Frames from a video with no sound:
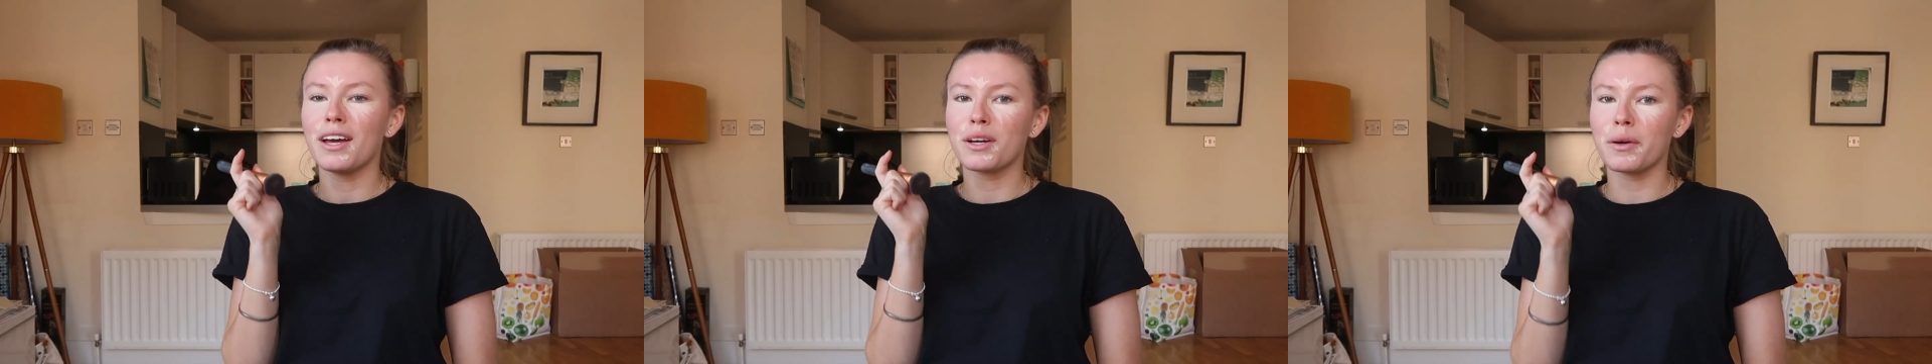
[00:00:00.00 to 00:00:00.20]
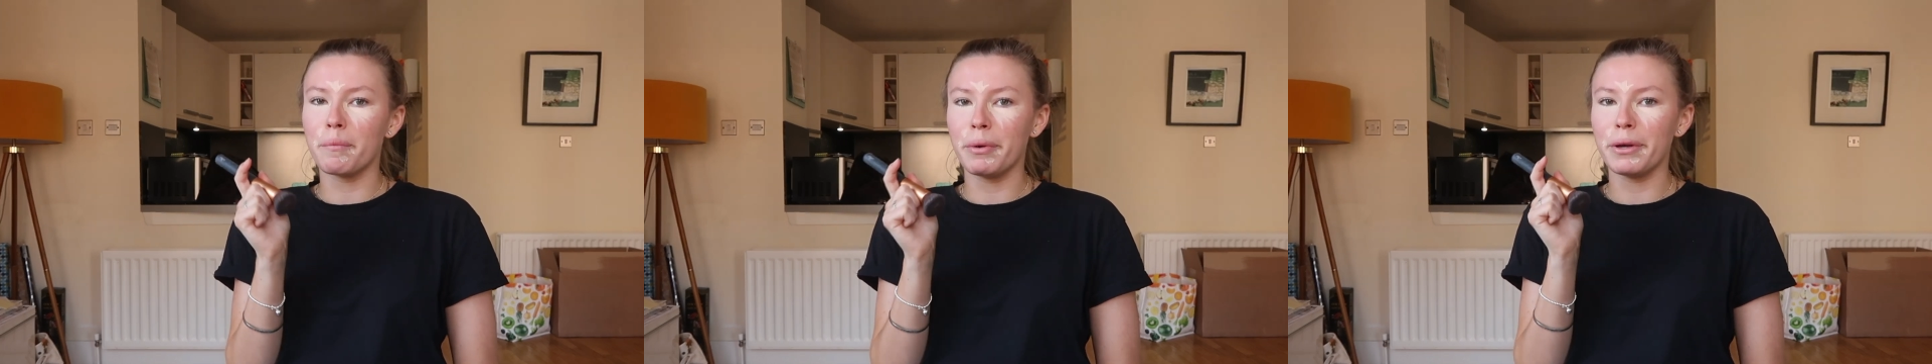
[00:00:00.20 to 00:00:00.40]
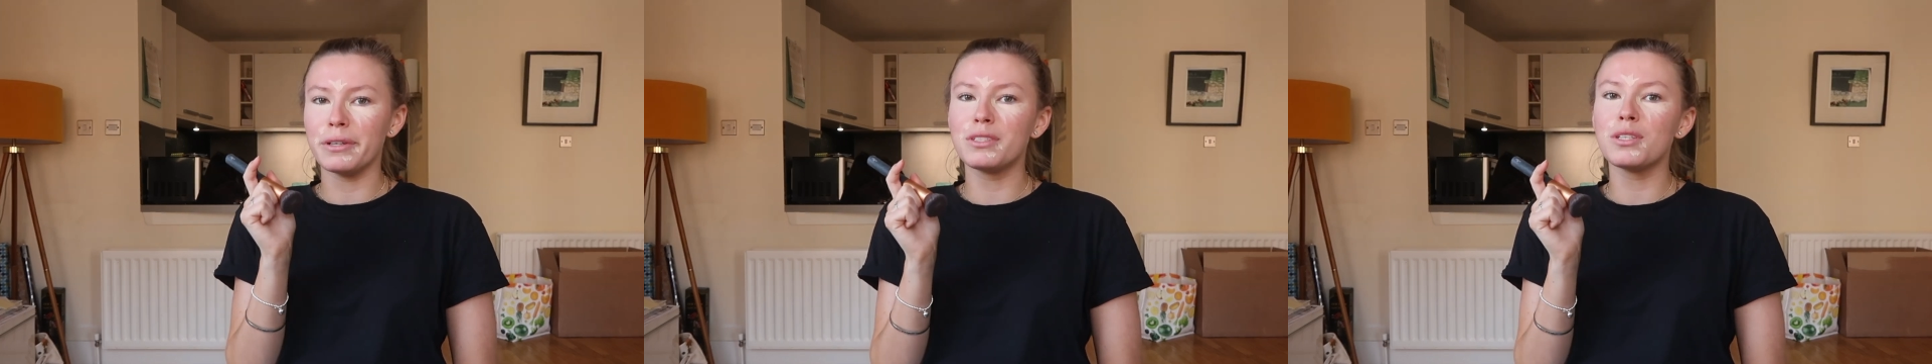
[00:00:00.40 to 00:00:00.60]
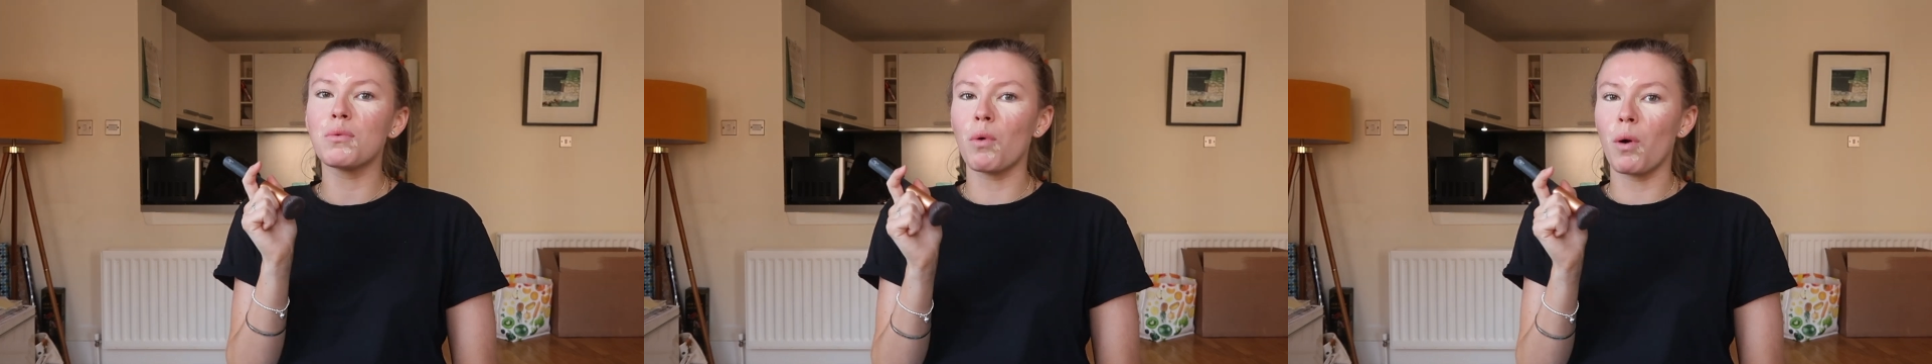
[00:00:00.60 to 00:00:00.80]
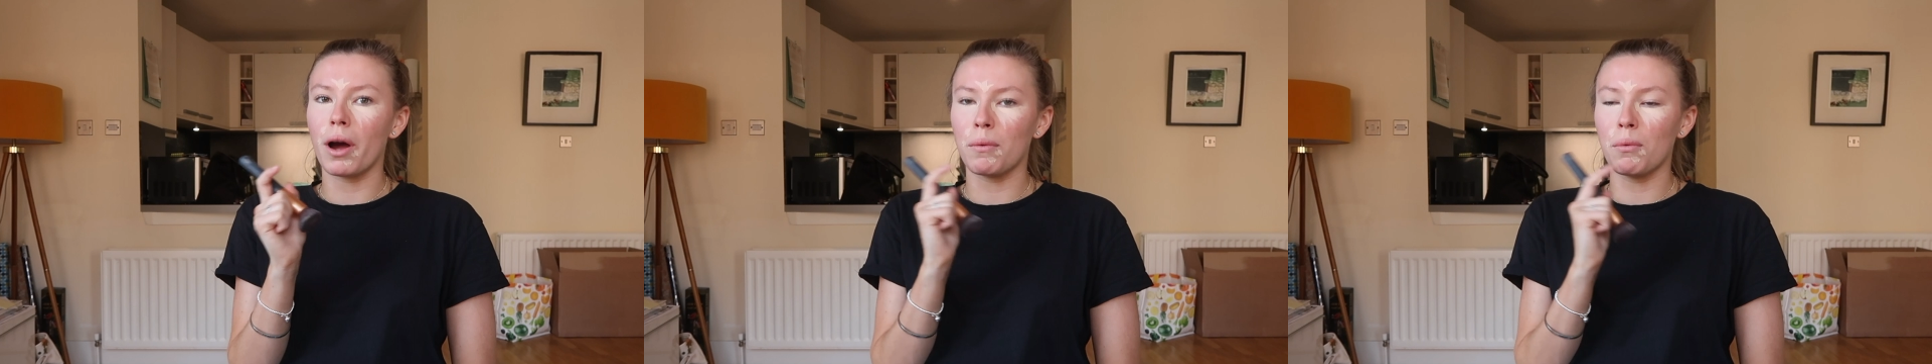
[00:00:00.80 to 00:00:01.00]
compared to
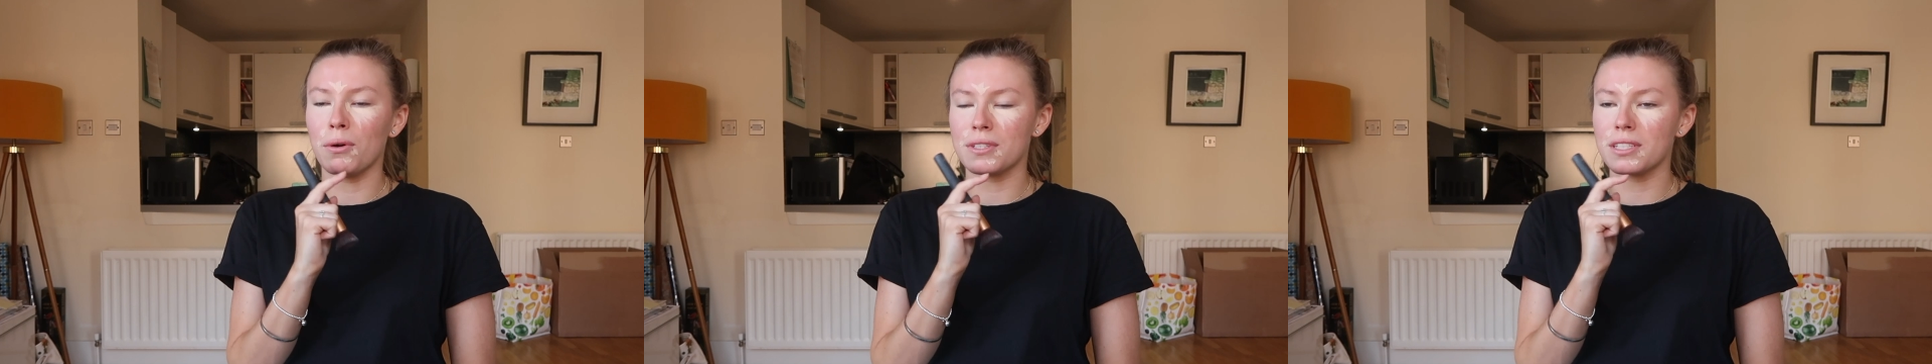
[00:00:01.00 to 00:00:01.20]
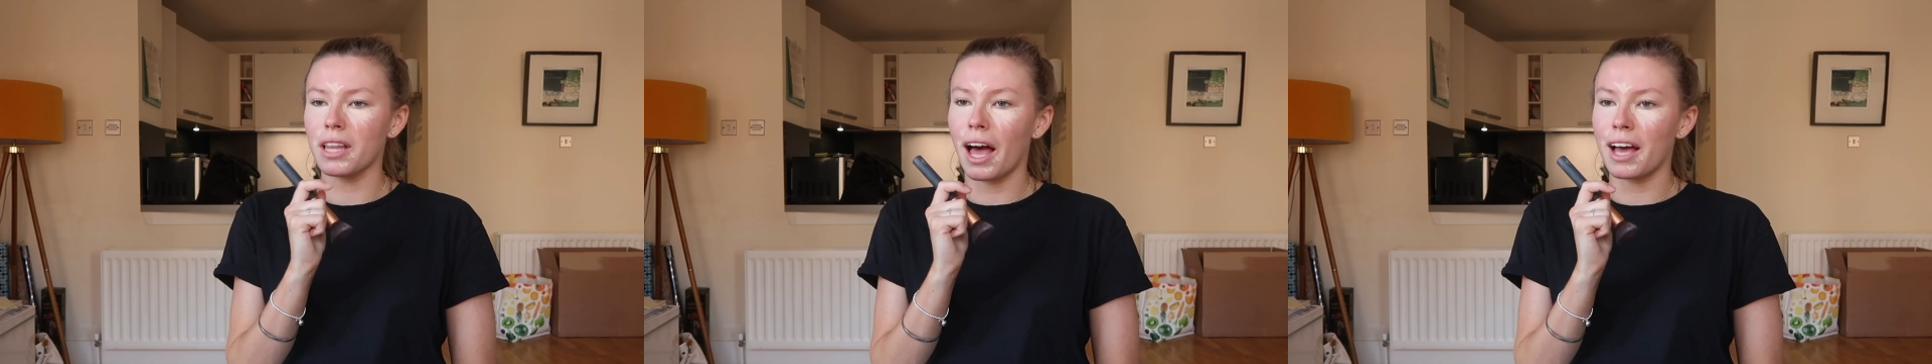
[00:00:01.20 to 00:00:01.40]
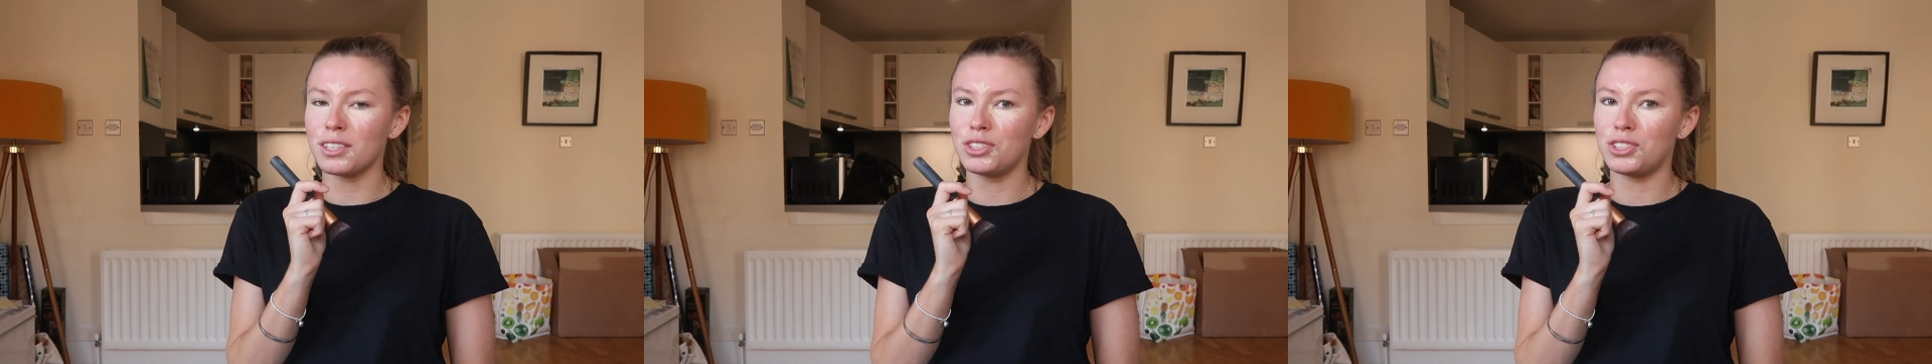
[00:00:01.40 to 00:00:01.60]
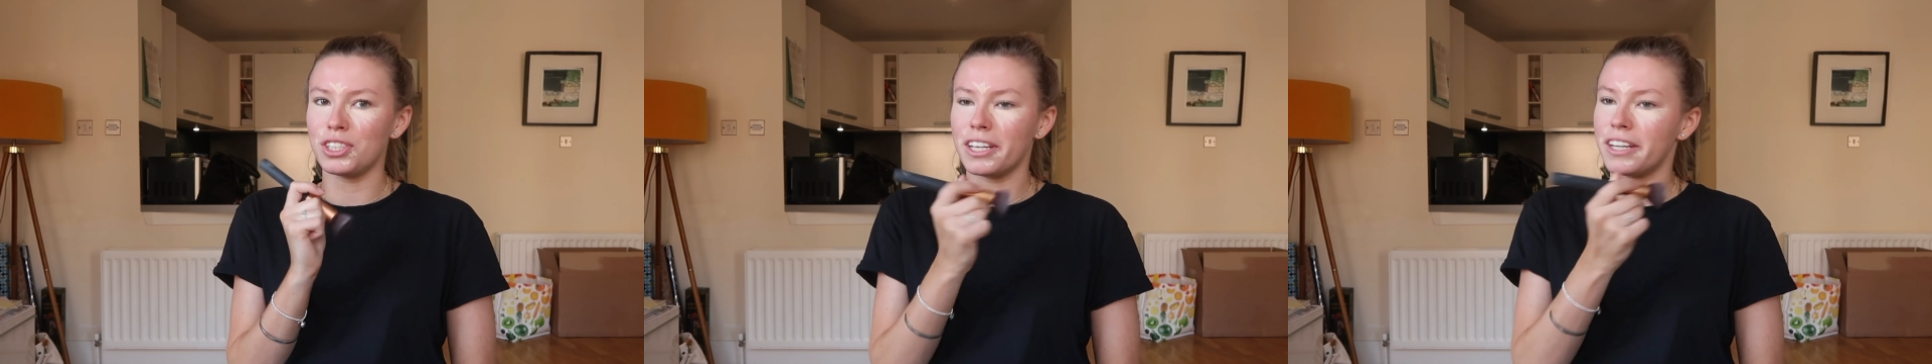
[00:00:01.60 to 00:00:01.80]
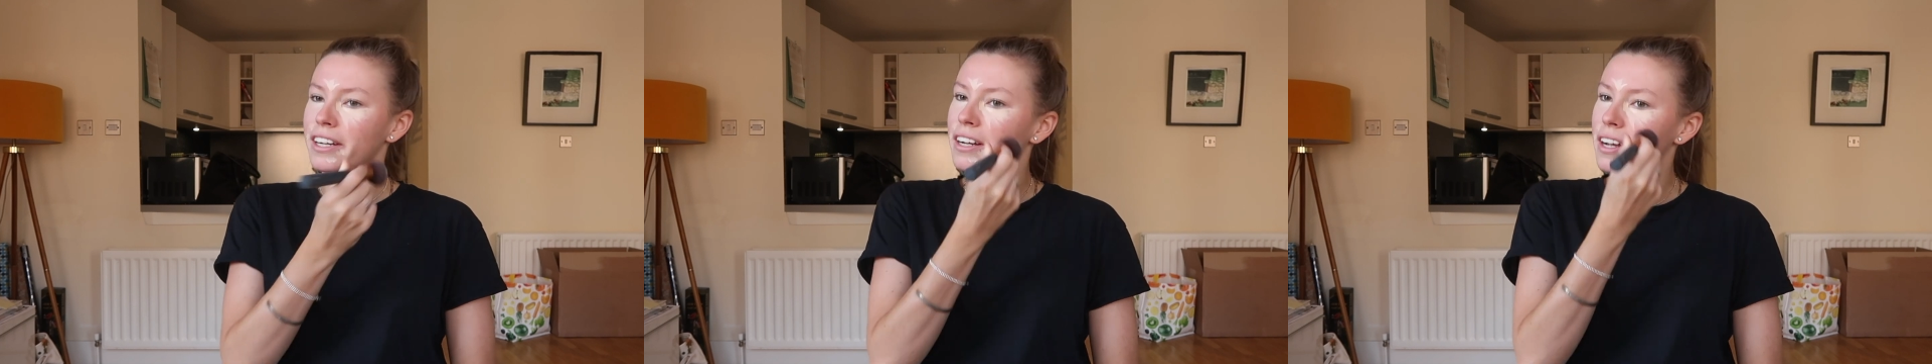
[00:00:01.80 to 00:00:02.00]
what I was last
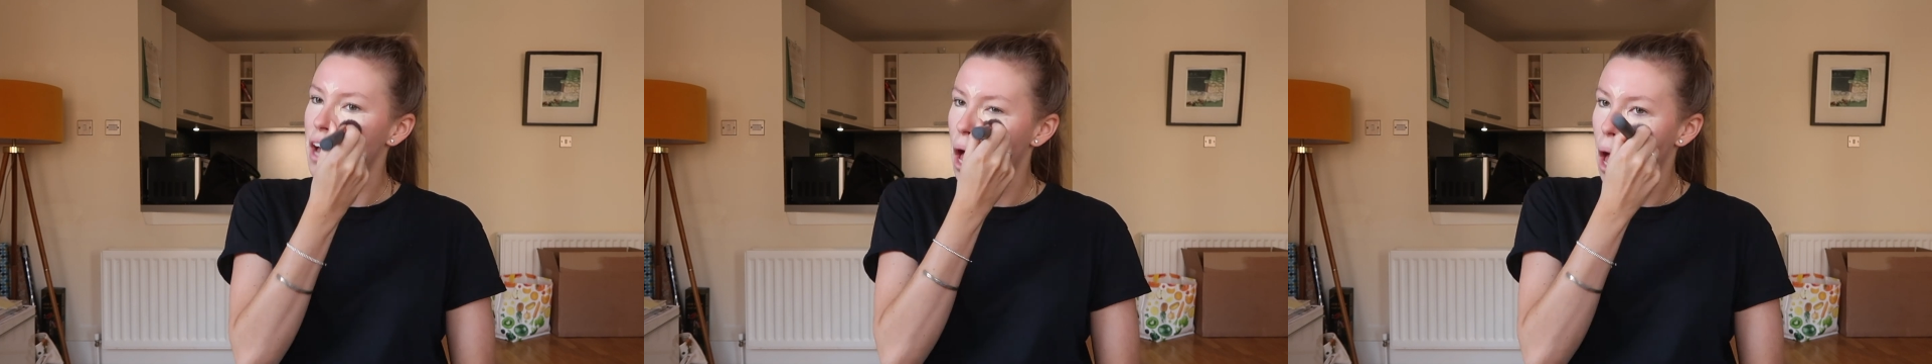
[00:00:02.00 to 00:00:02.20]
year.